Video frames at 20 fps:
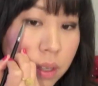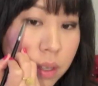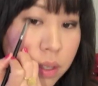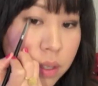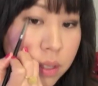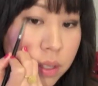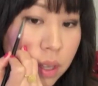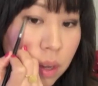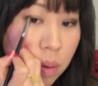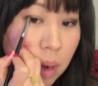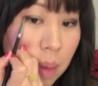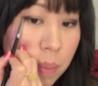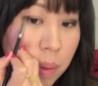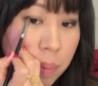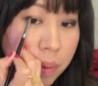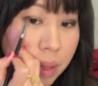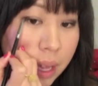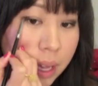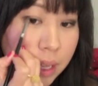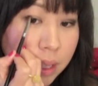So I'm
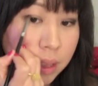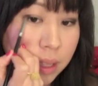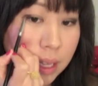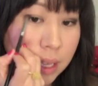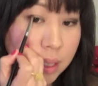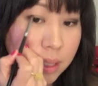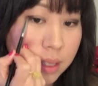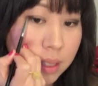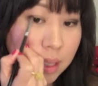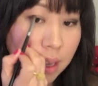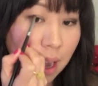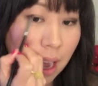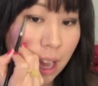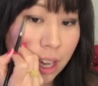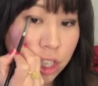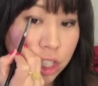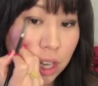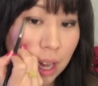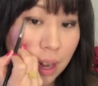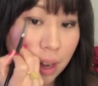applying Glitz
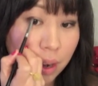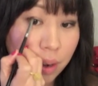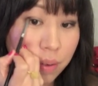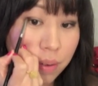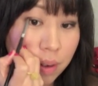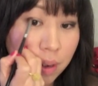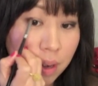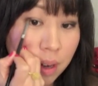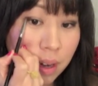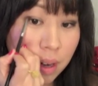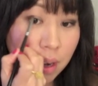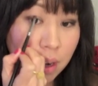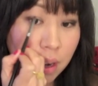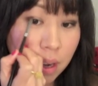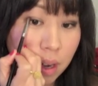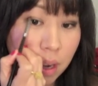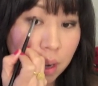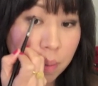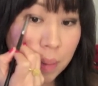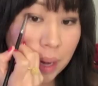eyeshadow
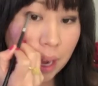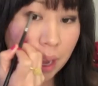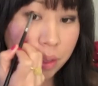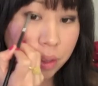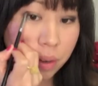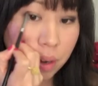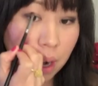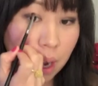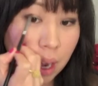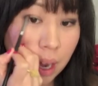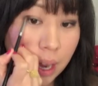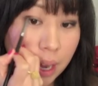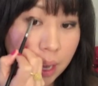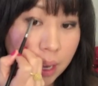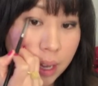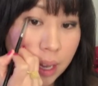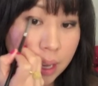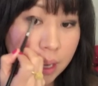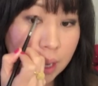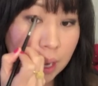on my other
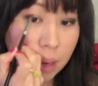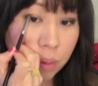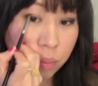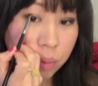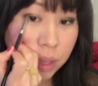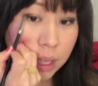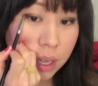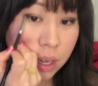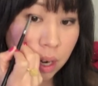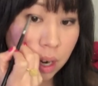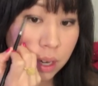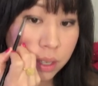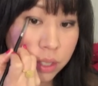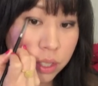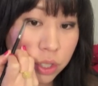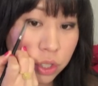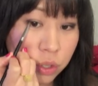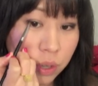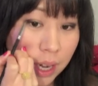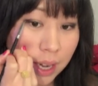eye, again really
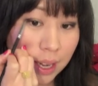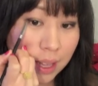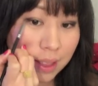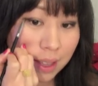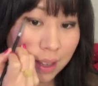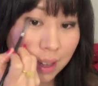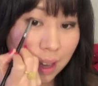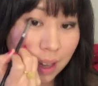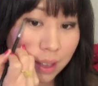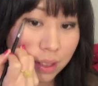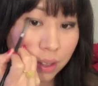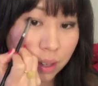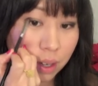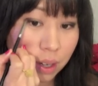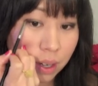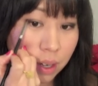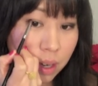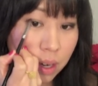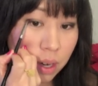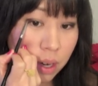concentrating the
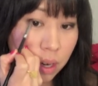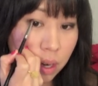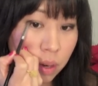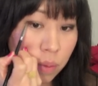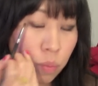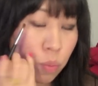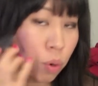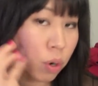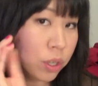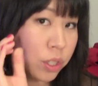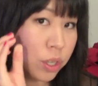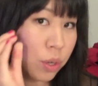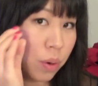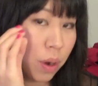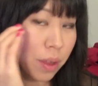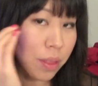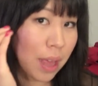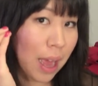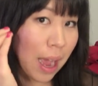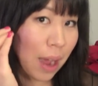color more so
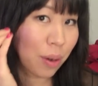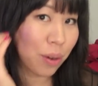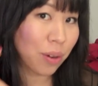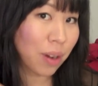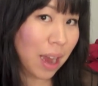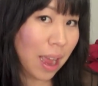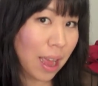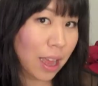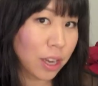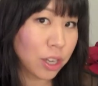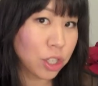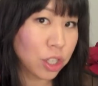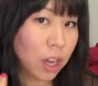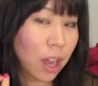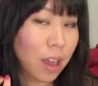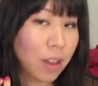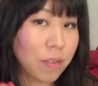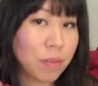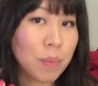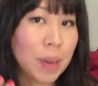on the outer edge
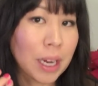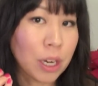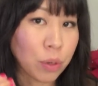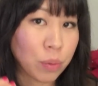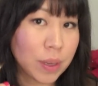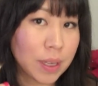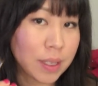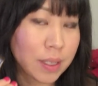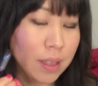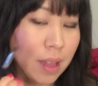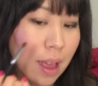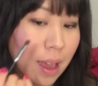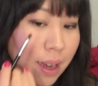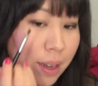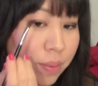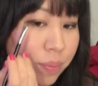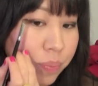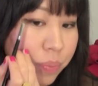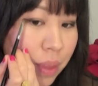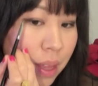of my crease
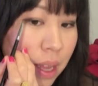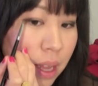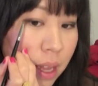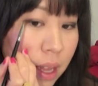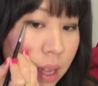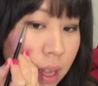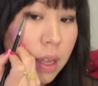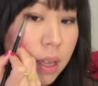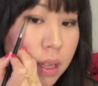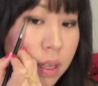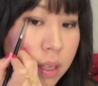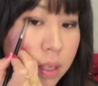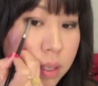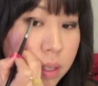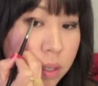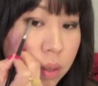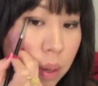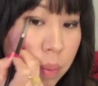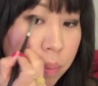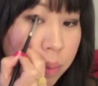line.
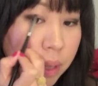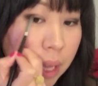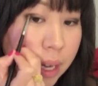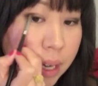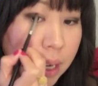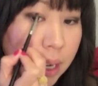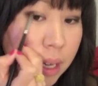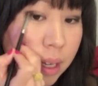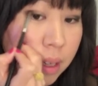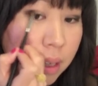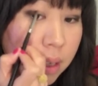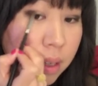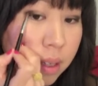So I'm blending